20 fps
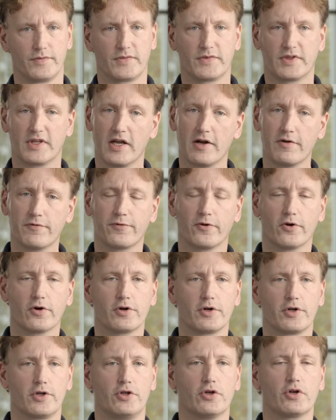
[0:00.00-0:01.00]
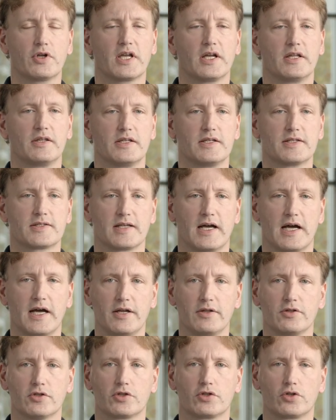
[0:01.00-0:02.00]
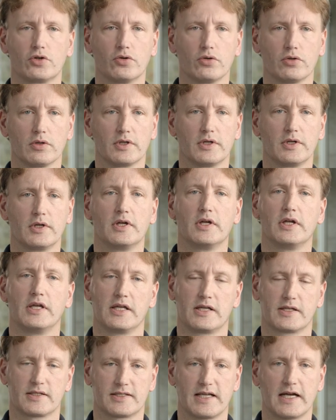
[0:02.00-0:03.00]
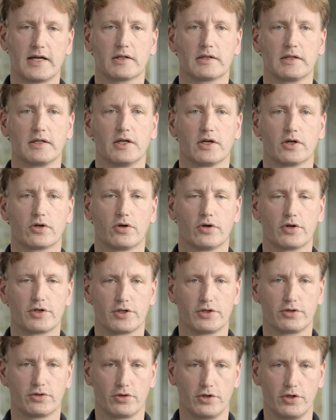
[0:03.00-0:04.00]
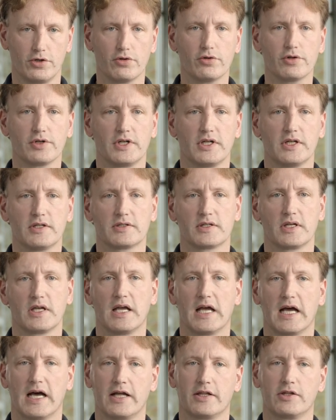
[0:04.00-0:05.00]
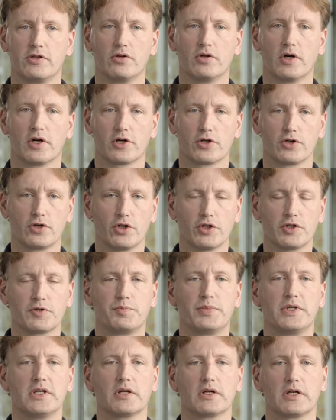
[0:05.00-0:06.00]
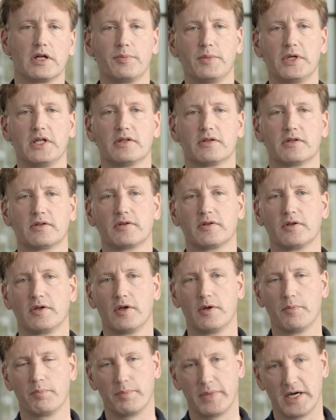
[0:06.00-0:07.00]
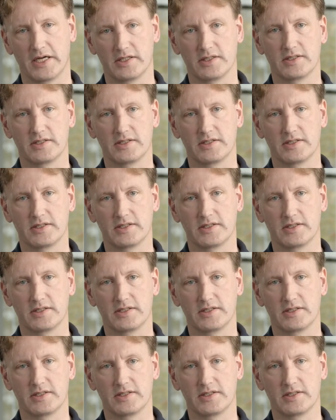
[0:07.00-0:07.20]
Therefore, you can design the tool exactly according to your needs, and you are not being limited by the